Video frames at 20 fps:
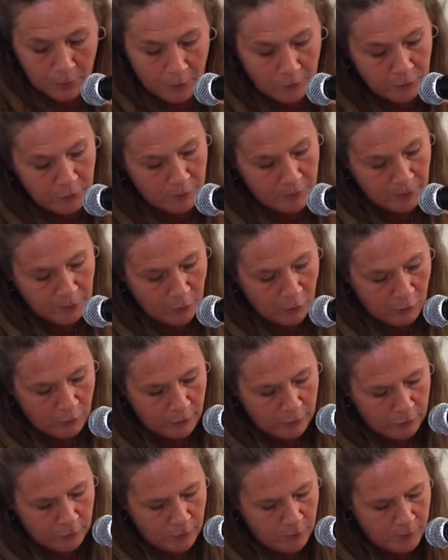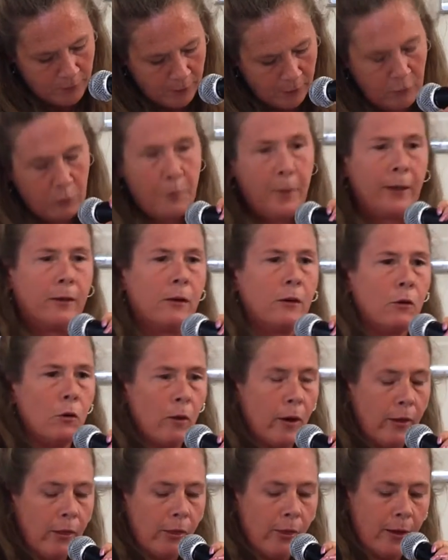loved him, encouraged him, and expected
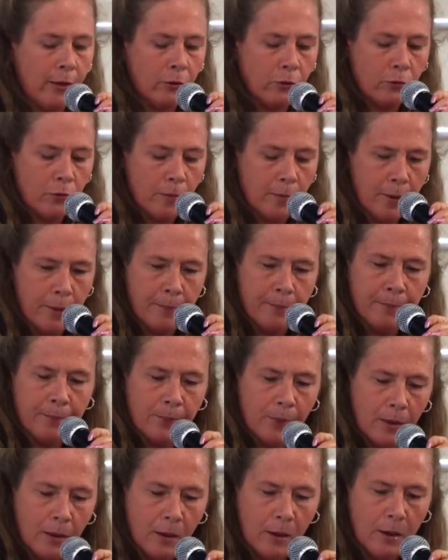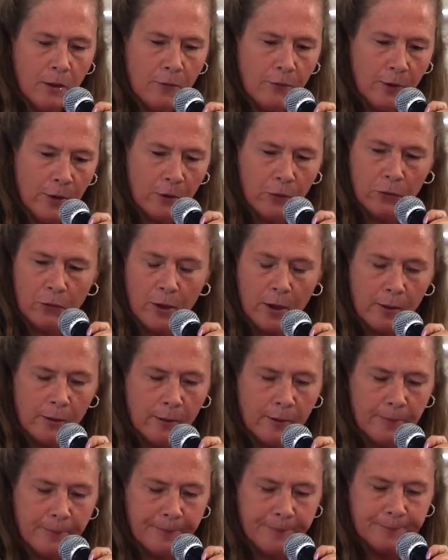great things from him, he fell
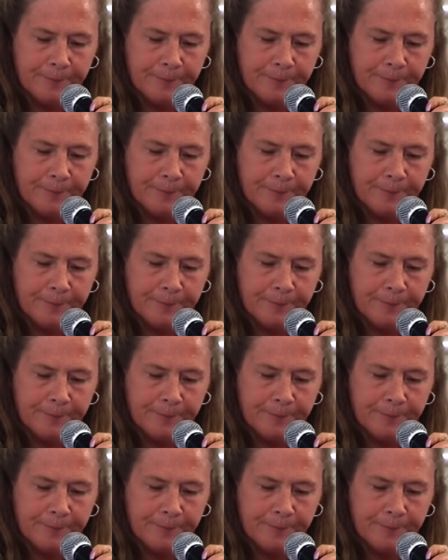silent.